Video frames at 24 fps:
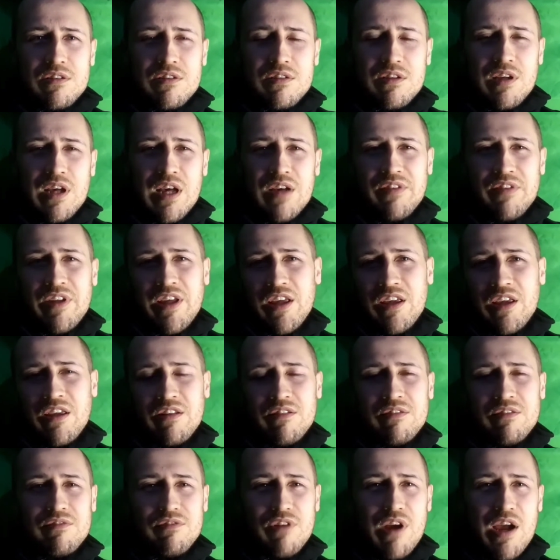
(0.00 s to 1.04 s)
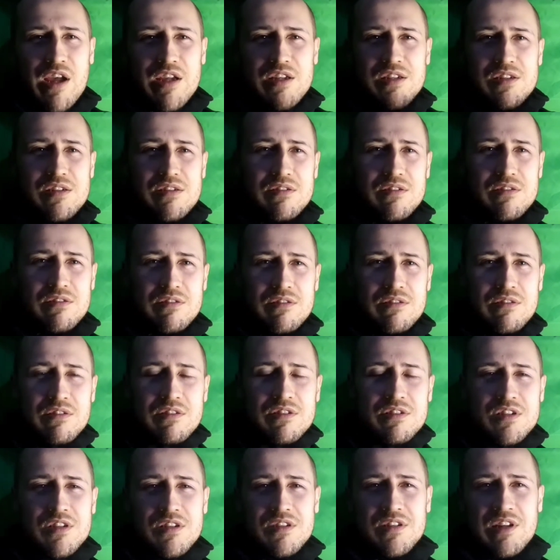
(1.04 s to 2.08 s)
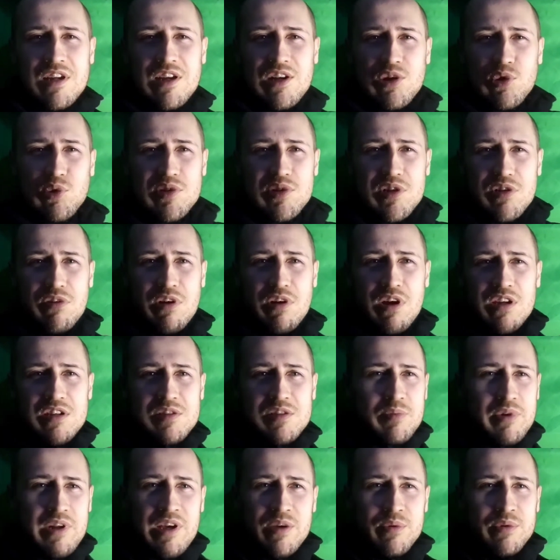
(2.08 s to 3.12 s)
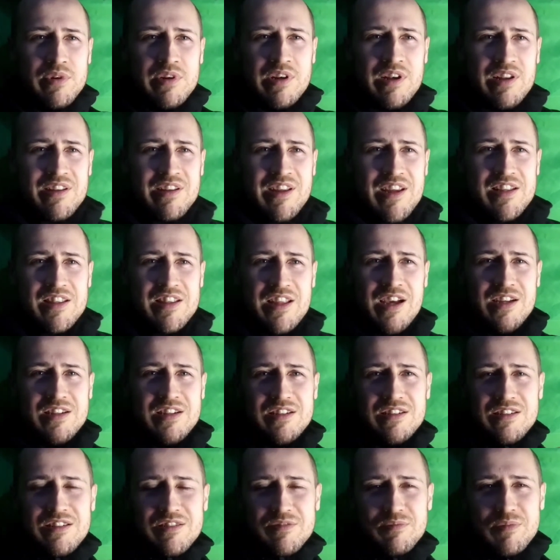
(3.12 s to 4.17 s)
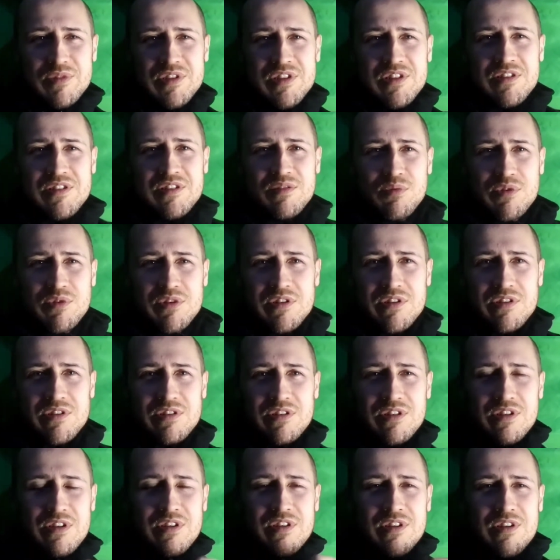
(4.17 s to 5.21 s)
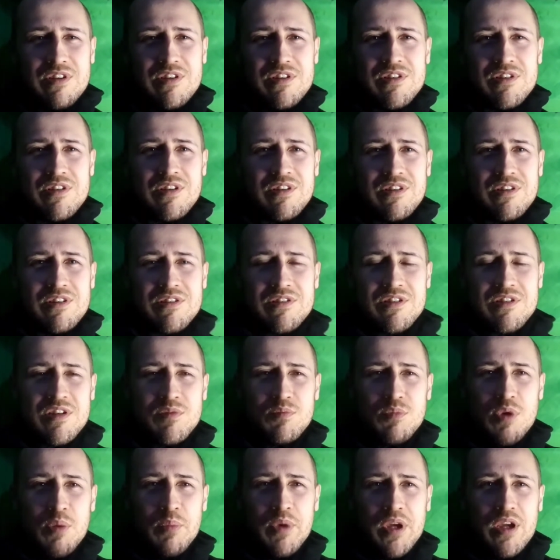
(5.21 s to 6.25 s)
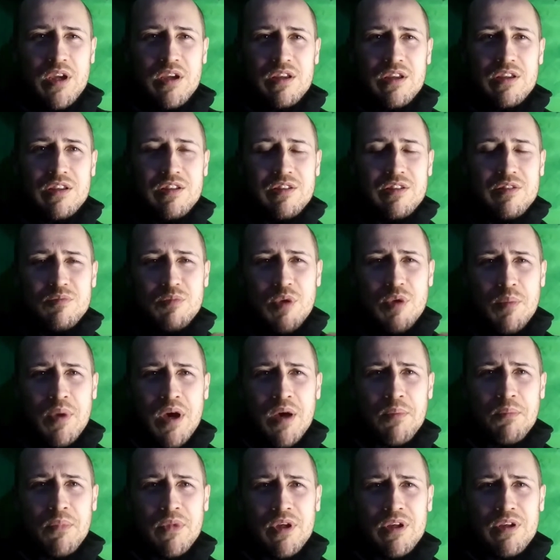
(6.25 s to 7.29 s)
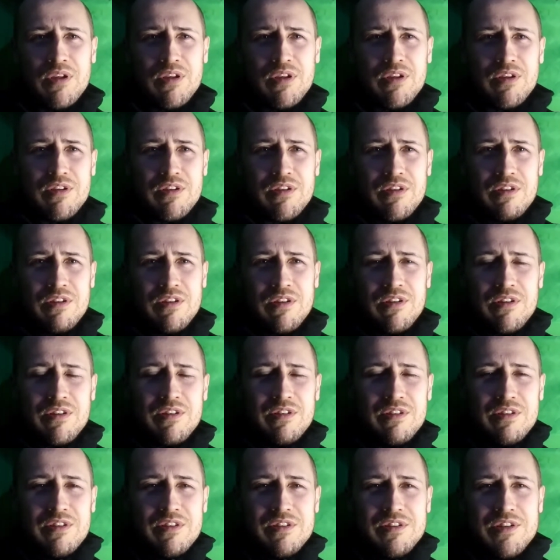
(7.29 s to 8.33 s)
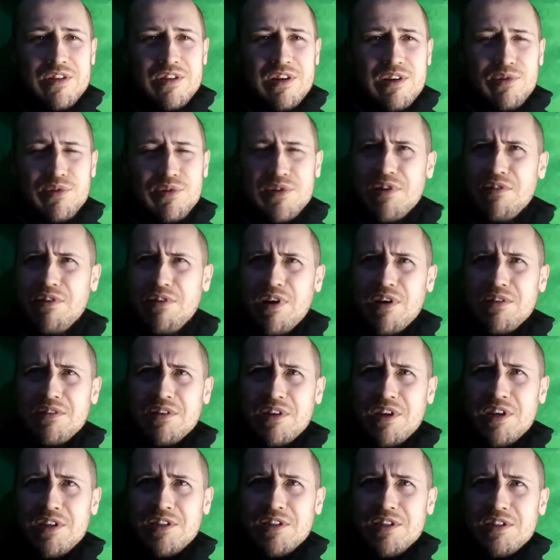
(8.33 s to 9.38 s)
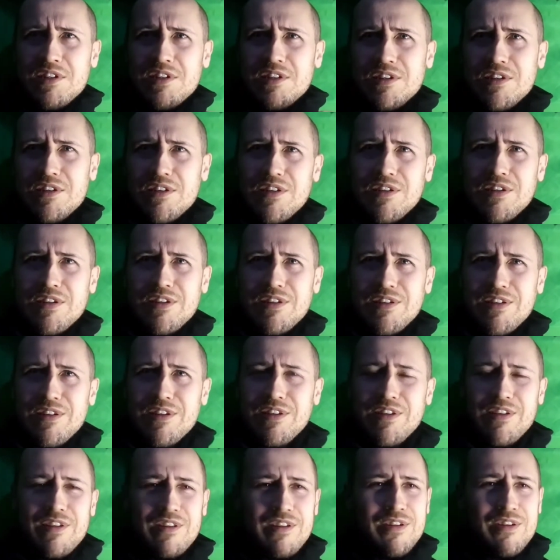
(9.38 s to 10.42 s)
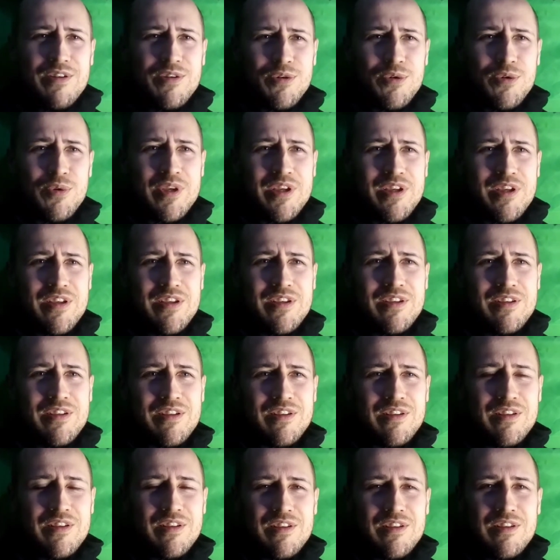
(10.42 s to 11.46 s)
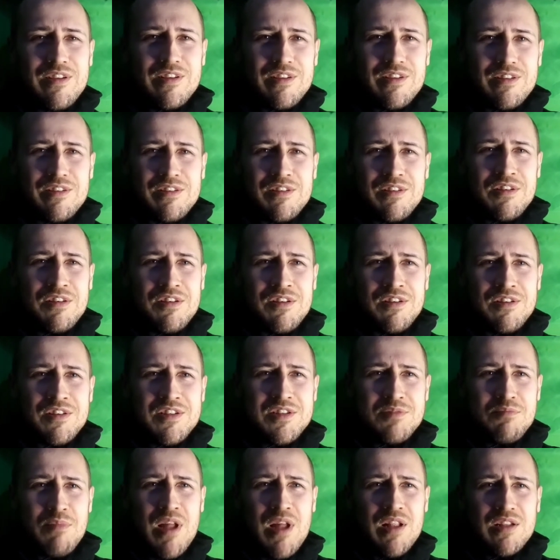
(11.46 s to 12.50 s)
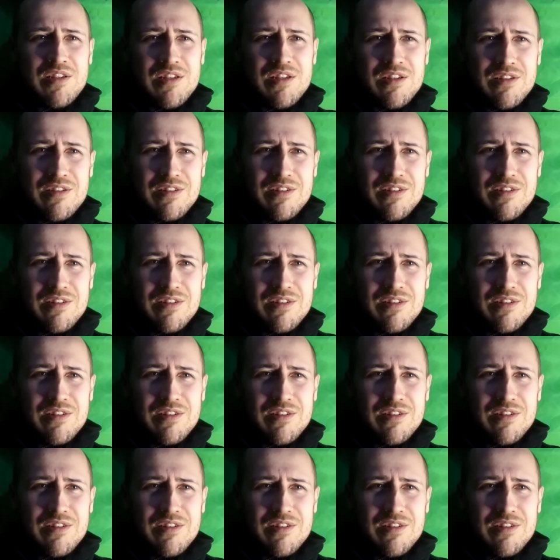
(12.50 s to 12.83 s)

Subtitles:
Have egg and rice, and she'd say, close your eyes, but I wouldn't eat that. My sister would. She'd mimic my mum. Just close your eyes and eat it. No way. It smelt.